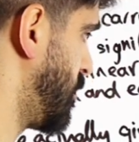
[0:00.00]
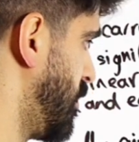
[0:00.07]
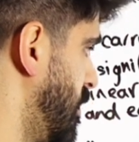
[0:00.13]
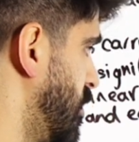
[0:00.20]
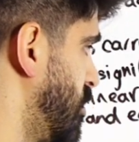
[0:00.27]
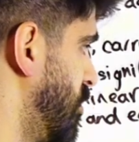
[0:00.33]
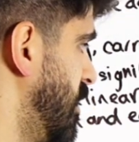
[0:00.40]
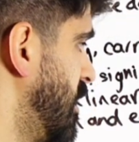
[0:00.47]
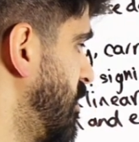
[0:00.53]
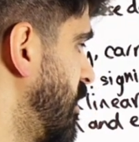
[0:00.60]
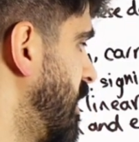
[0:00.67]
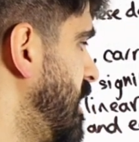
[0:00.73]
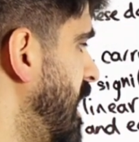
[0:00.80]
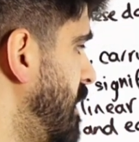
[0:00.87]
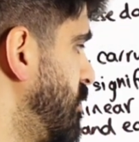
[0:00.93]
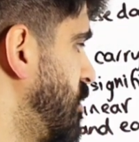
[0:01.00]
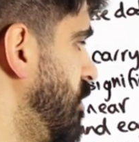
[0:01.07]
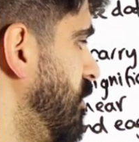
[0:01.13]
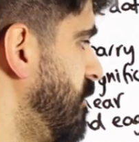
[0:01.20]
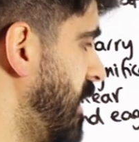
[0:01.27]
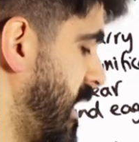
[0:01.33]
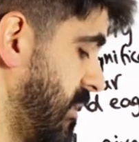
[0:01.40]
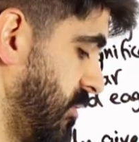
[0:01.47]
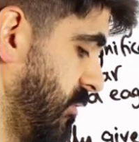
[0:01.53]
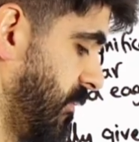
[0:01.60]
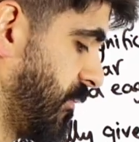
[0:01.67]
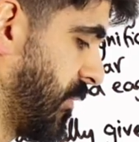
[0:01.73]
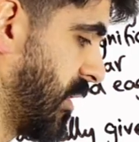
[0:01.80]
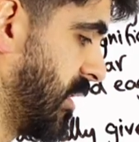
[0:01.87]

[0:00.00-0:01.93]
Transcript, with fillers: between the two. Let's look at the absolute value.